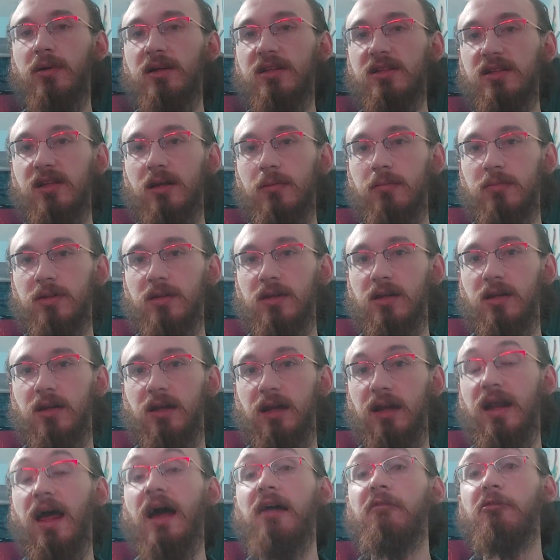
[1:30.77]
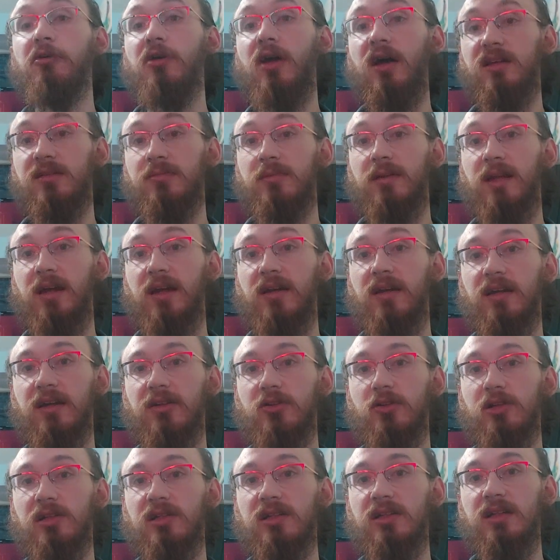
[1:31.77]
by an advertisement I'd
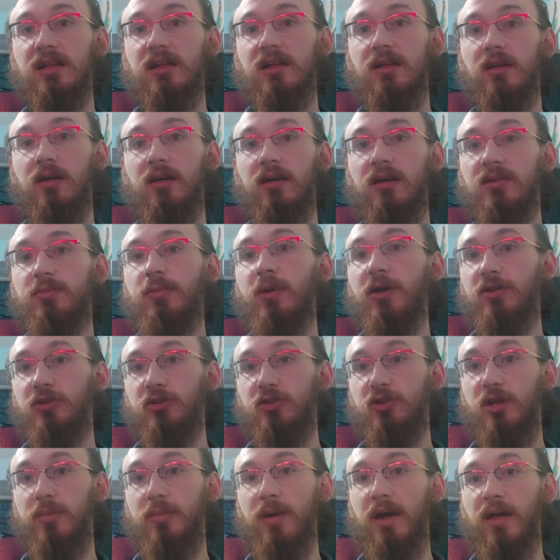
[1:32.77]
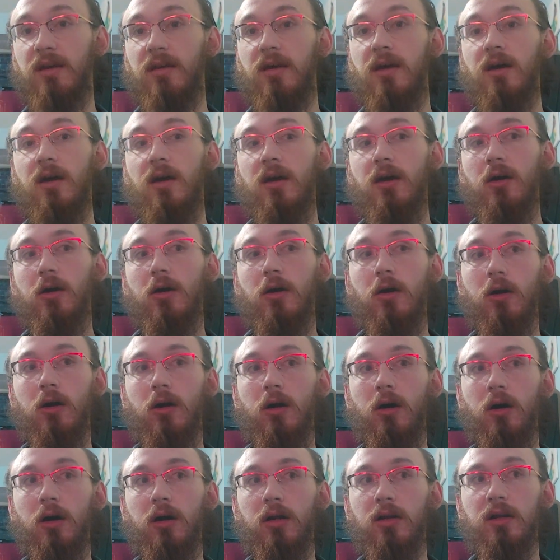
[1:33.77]
actually seen, a sponsorship ad,
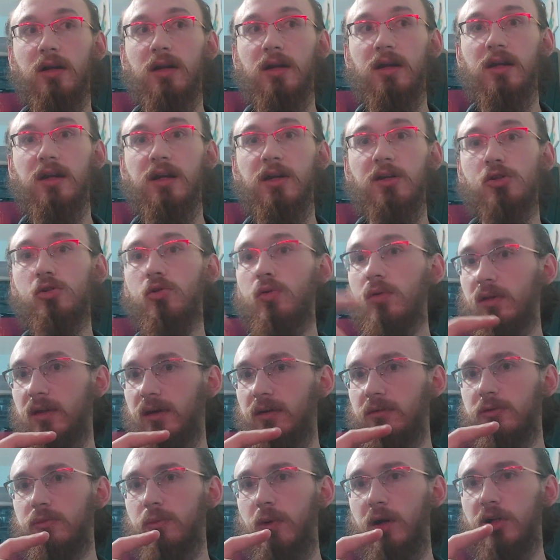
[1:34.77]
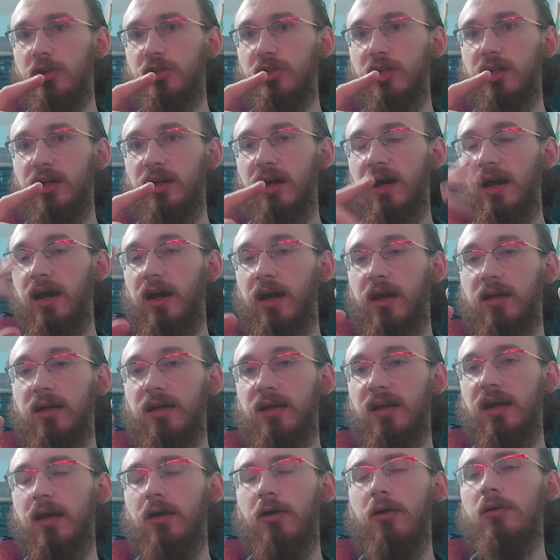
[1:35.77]
on a short that I was watching. I
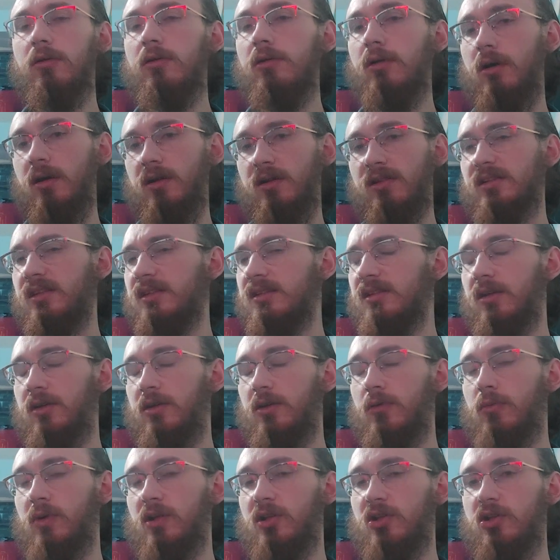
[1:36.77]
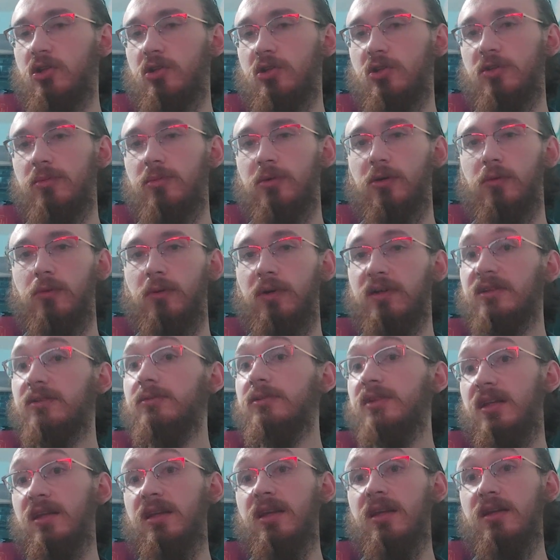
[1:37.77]
couldn't honestly tell you which YouTuber it was. It was
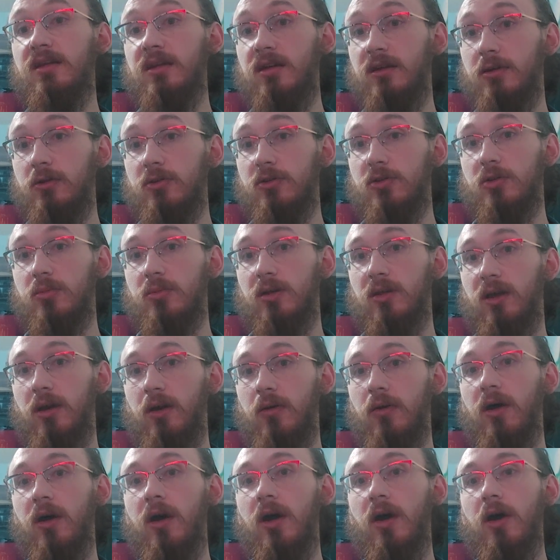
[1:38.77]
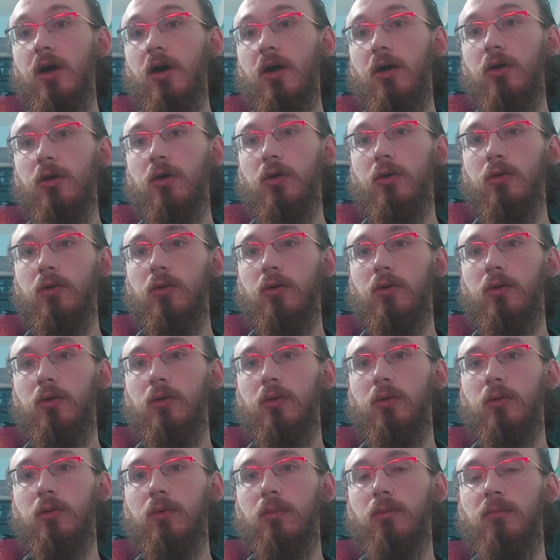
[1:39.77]
a D&D YouTuber, though,
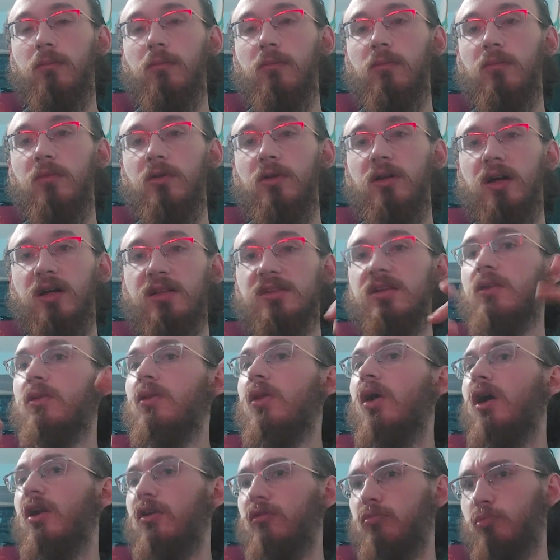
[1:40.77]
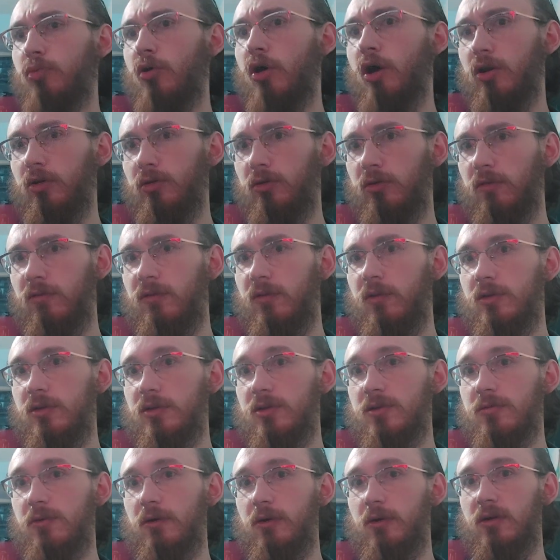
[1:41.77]
who does a lot of product reviews
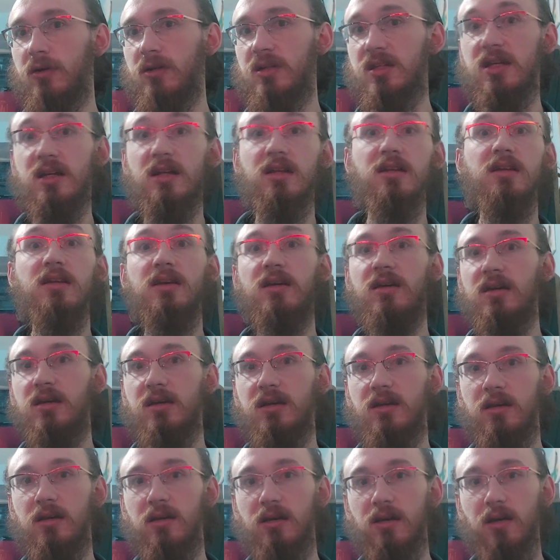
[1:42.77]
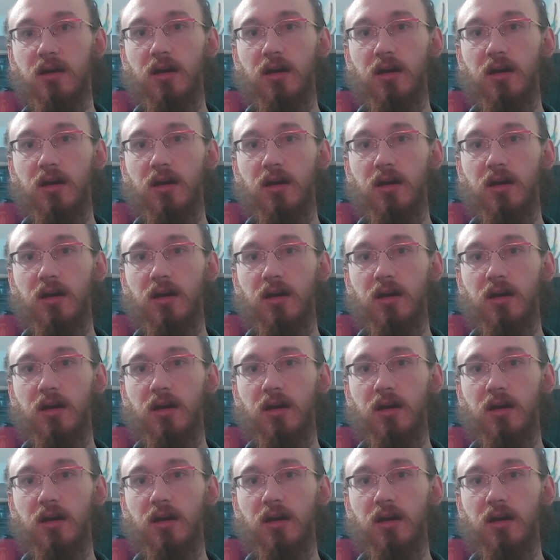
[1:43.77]
for D&D,